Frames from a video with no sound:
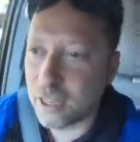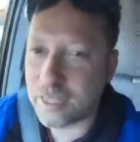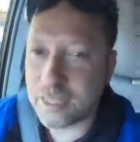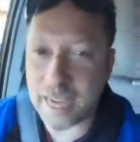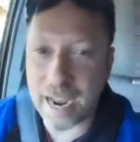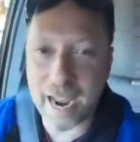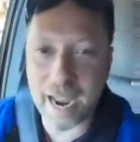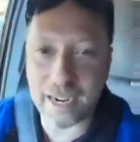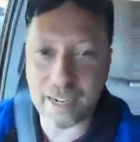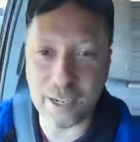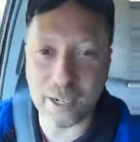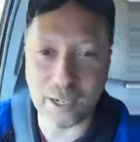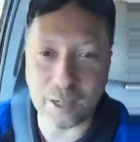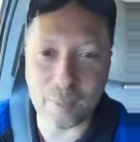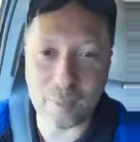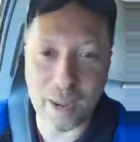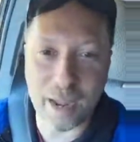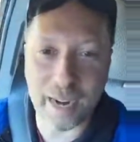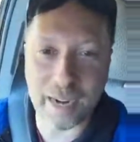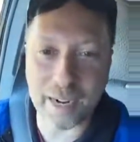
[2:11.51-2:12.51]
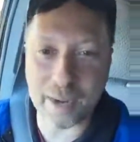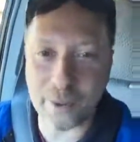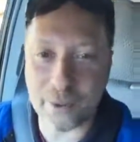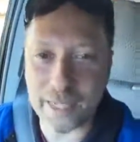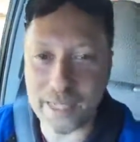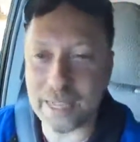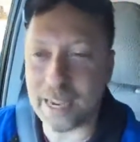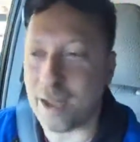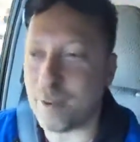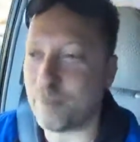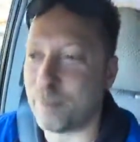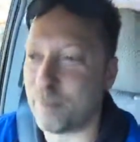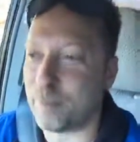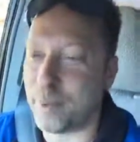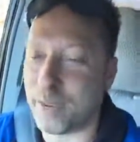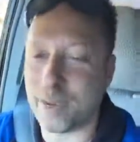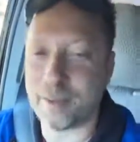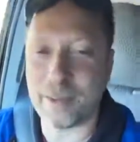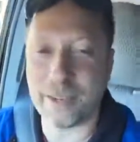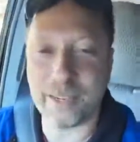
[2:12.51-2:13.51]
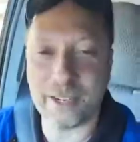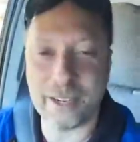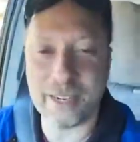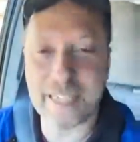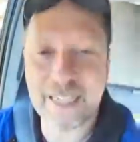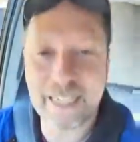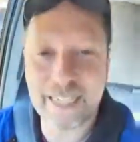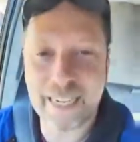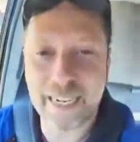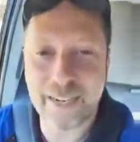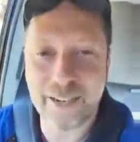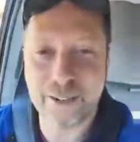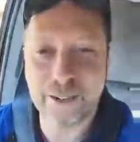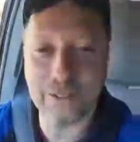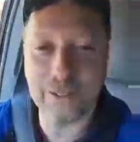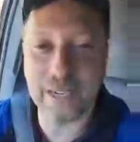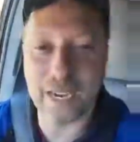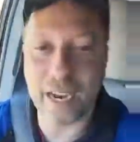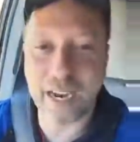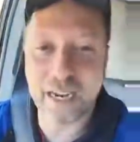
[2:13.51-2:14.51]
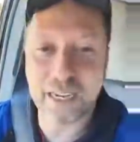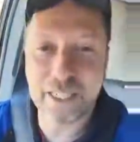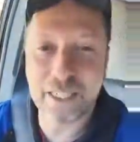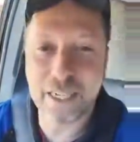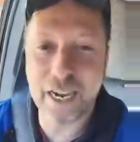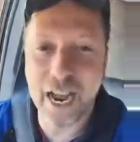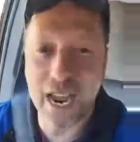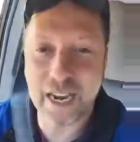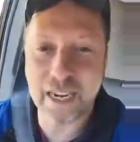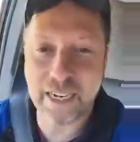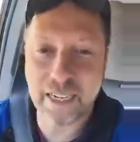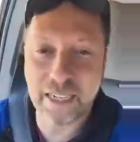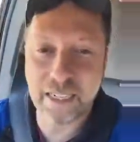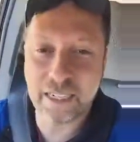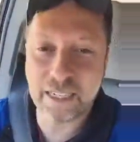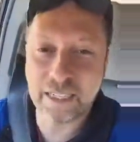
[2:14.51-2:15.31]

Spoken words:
Daniel, buddy, what's up, baby? Good to see you. Johnny,